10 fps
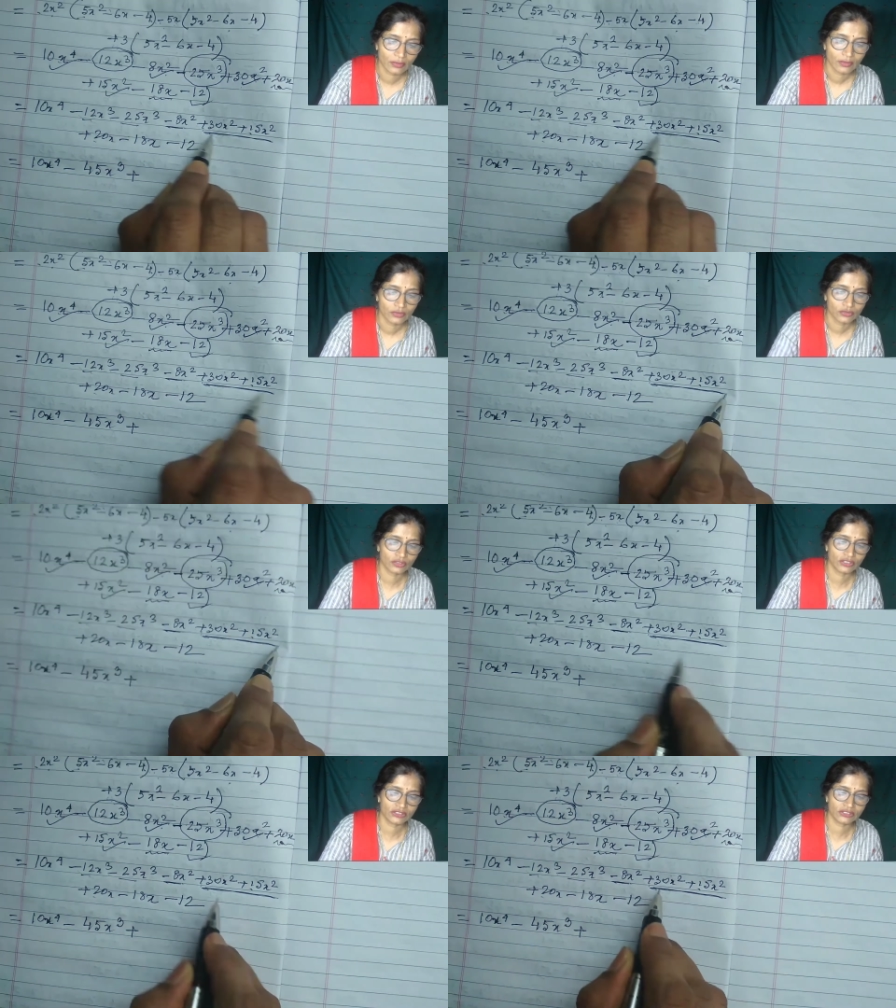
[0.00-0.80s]
So
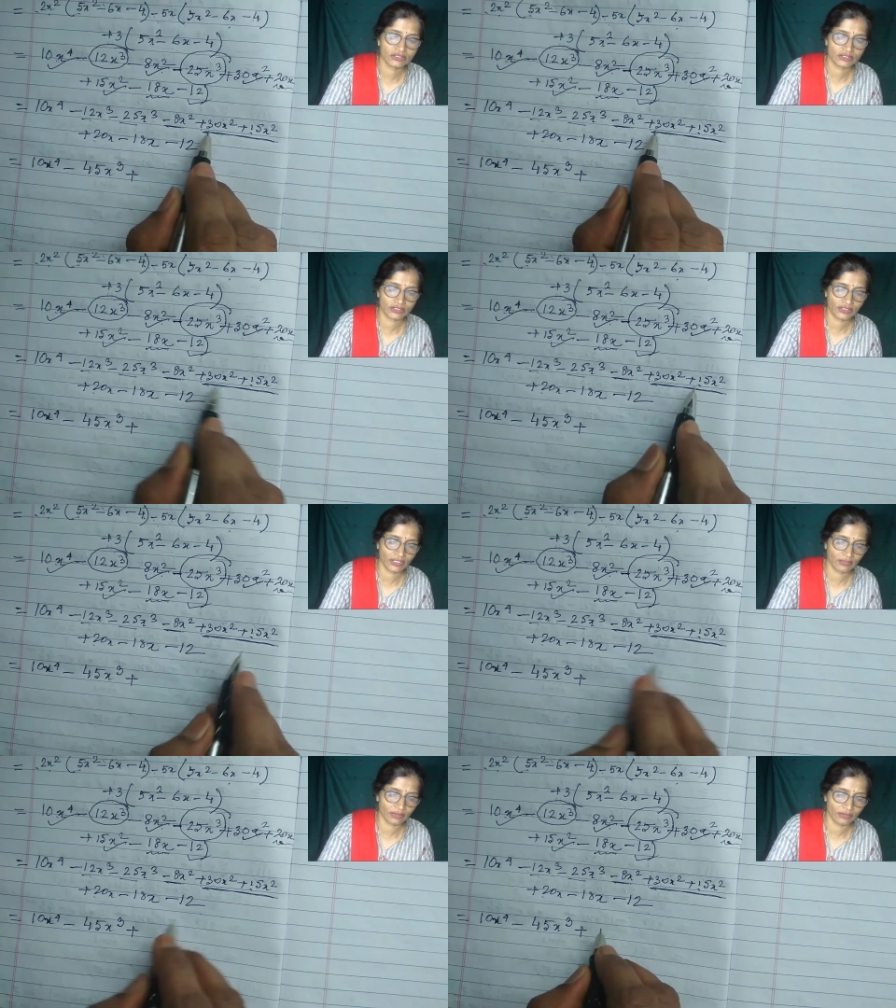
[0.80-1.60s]
this is 3 and
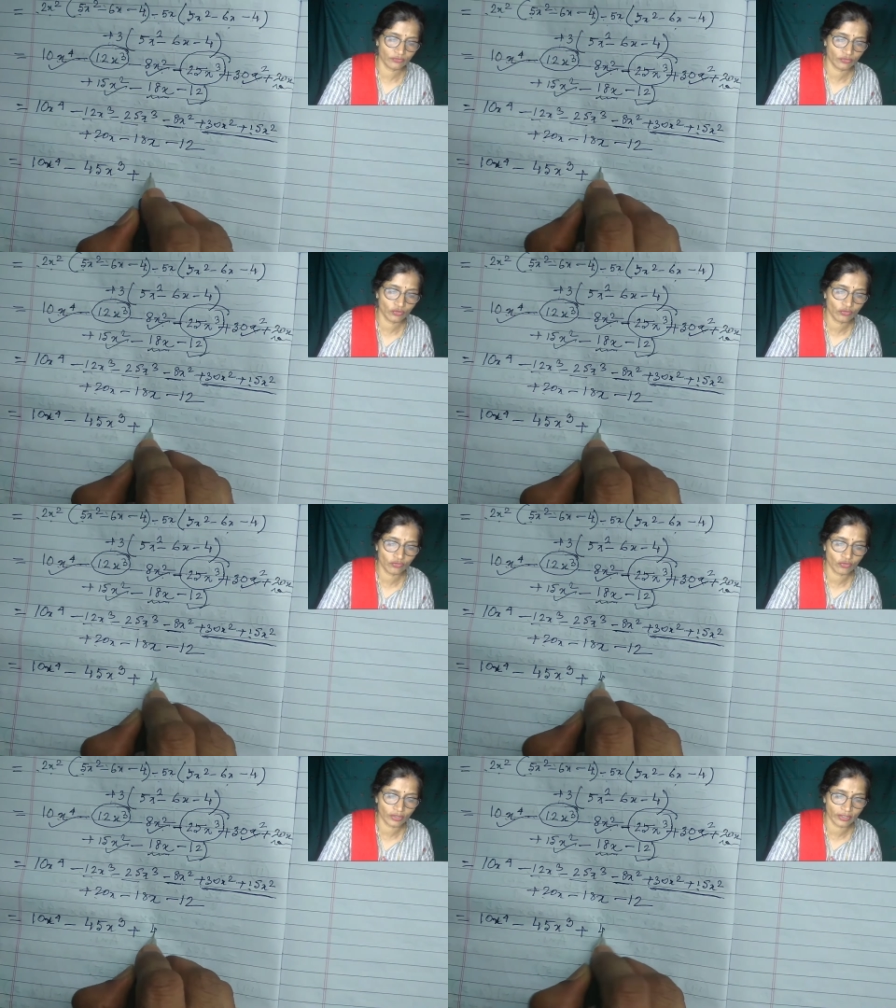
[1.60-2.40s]
1, 4,
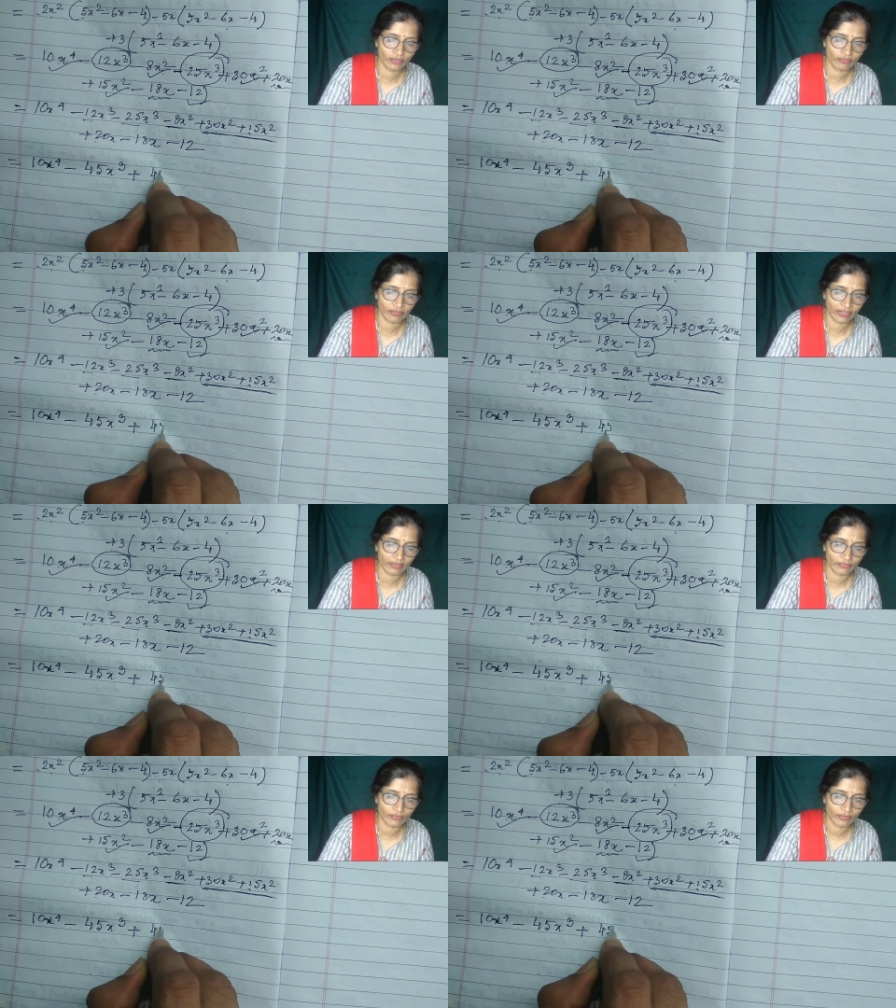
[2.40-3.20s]
45
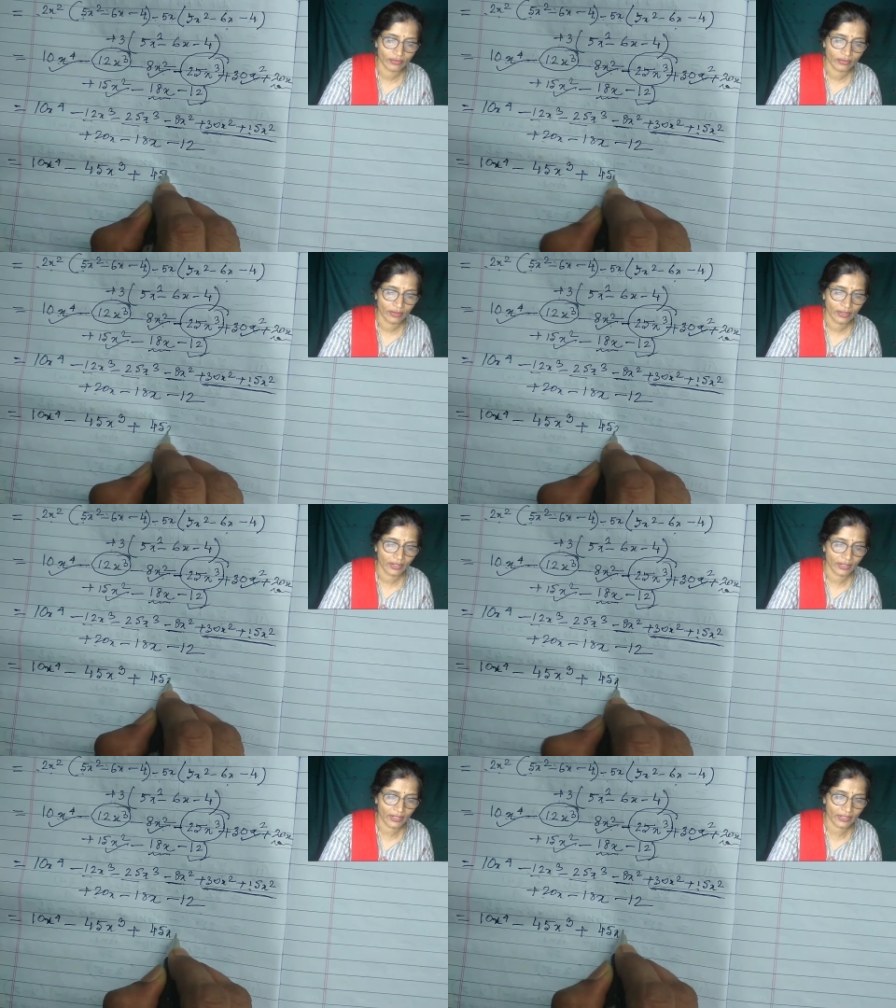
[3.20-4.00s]

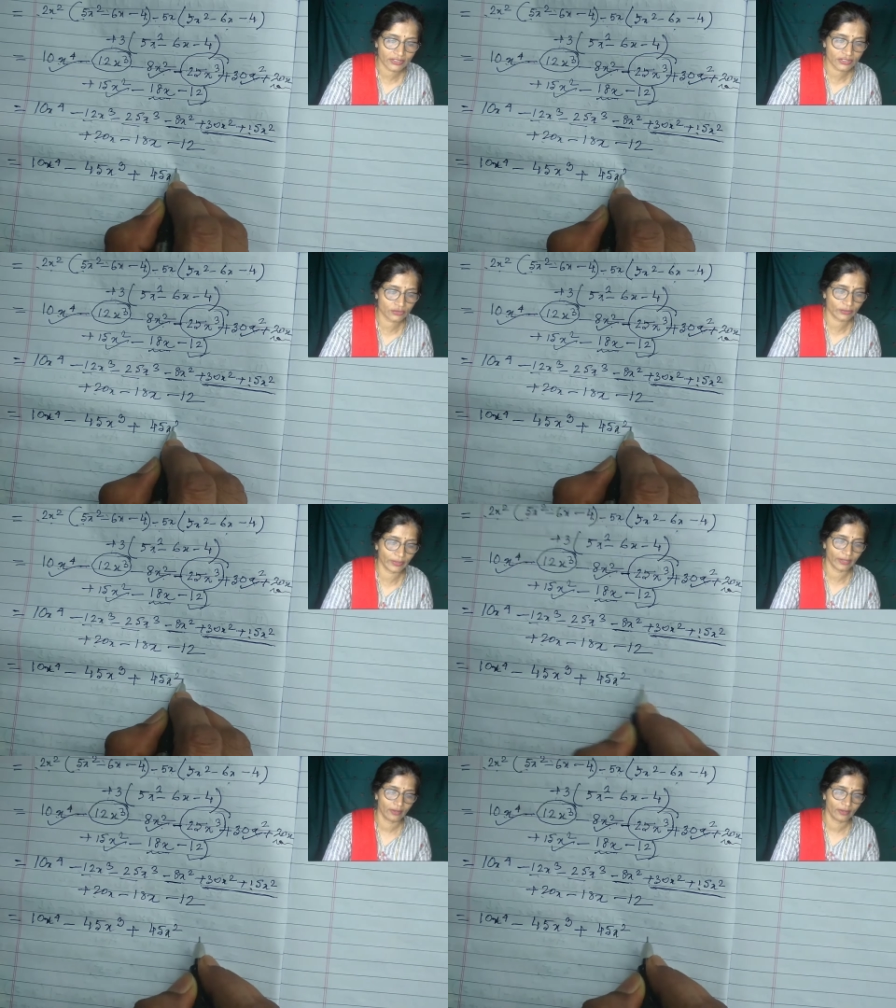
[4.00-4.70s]
x square.